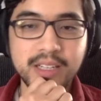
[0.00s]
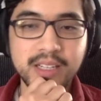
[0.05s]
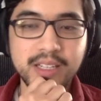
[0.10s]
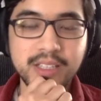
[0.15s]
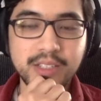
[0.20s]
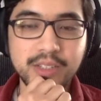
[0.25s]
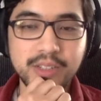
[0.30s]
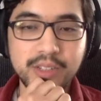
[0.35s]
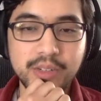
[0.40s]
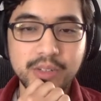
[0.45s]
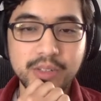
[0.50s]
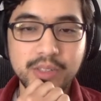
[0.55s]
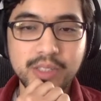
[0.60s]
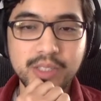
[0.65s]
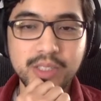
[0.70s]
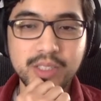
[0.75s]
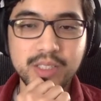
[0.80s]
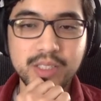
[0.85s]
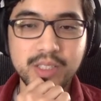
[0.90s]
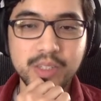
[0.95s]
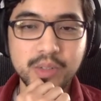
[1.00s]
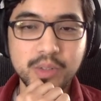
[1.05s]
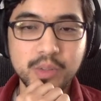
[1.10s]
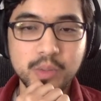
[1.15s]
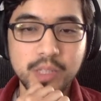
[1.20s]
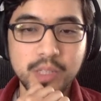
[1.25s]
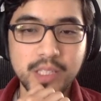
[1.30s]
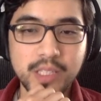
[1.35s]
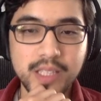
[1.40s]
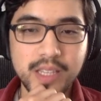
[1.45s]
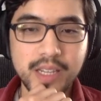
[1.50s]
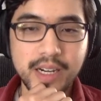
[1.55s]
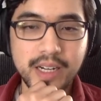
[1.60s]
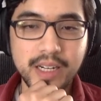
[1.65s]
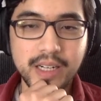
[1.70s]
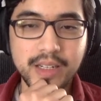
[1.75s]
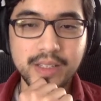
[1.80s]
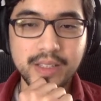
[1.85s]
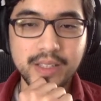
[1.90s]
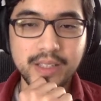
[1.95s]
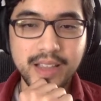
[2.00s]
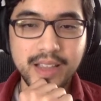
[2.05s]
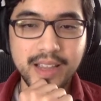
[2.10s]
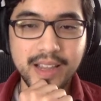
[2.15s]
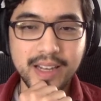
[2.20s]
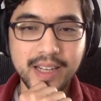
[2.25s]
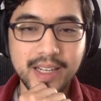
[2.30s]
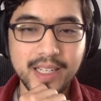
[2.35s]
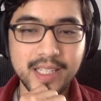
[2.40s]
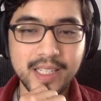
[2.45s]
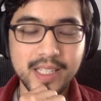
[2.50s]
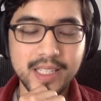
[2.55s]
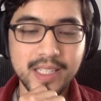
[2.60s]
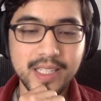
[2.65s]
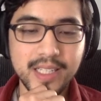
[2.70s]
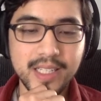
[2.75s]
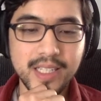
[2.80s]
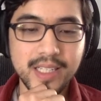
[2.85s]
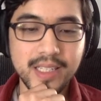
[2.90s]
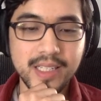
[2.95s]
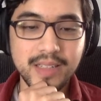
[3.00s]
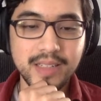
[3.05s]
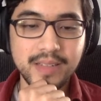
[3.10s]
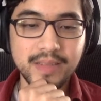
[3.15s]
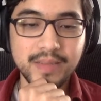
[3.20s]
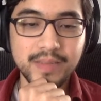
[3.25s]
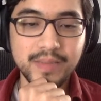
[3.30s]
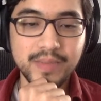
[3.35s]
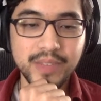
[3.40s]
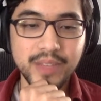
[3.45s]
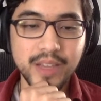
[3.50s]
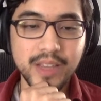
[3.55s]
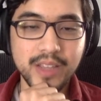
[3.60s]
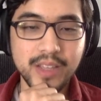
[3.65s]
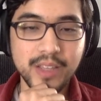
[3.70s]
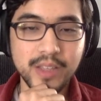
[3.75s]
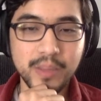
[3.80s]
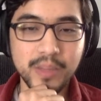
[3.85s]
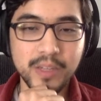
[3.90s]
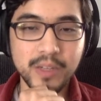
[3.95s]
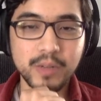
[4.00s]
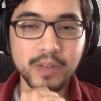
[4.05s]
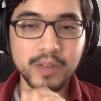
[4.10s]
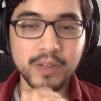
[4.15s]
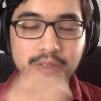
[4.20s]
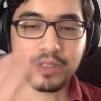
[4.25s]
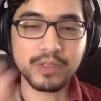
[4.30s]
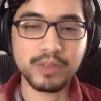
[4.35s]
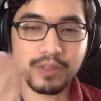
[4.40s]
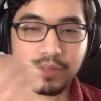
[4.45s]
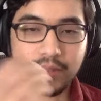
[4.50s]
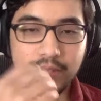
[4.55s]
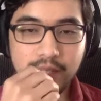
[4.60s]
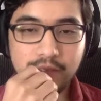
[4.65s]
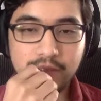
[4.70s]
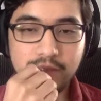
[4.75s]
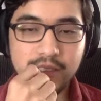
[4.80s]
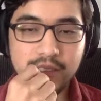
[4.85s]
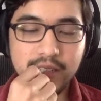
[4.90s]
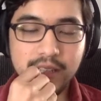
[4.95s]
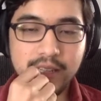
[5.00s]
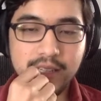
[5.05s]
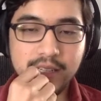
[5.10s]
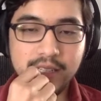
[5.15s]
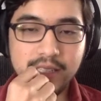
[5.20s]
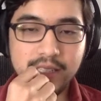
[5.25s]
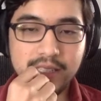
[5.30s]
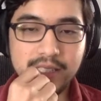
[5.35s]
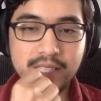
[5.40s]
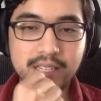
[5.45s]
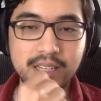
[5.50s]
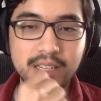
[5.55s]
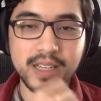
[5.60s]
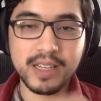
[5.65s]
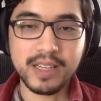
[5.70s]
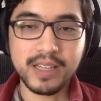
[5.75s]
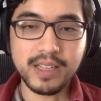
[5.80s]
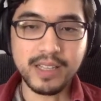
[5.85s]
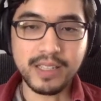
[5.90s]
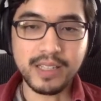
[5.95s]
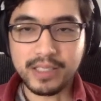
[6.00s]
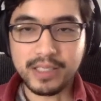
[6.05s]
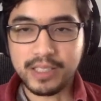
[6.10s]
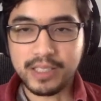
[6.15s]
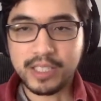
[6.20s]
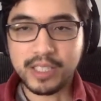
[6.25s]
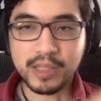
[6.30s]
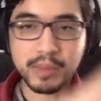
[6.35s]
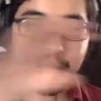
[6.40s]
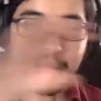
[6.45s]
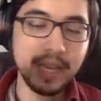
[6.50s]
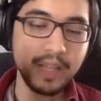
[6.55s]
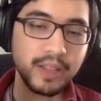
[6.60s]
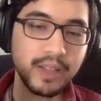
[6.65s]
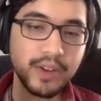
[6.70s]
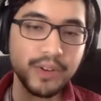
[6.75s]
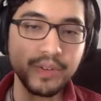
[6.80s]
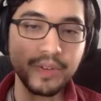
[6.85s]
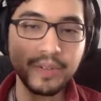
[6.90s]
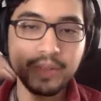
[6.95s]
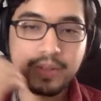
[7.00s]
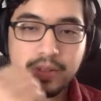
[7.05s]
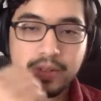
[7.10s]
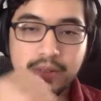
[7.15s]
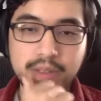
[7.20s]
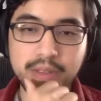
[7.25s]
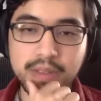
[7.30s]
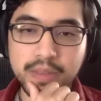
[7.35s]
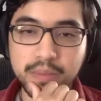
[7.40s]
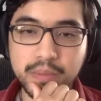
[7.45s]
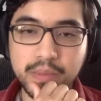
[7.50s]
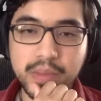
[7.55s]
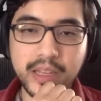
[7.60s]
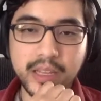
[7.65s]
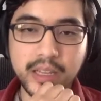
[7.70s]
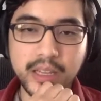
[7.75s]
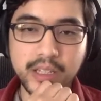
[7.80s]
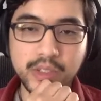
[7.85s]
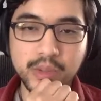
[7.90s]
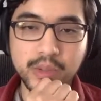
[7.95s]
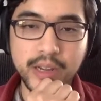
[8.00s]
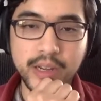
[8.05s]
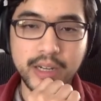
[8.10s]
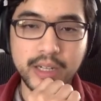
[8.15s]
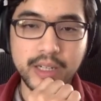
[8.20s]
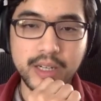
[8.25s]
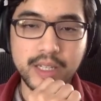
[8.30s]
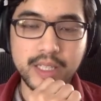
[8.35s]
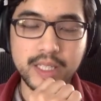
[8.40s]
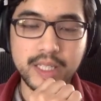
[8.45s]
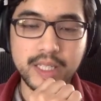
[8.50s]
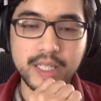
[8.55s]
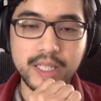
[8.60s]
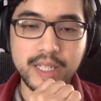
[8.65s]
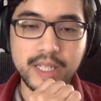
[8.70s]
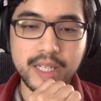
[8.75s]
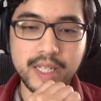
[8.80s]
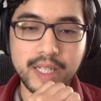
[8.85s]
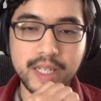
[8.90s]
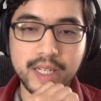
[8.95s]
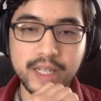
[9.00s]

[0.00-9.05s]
So there was wins there, and I think the big one was what Ricky was saying is just the payload making its way across the internet.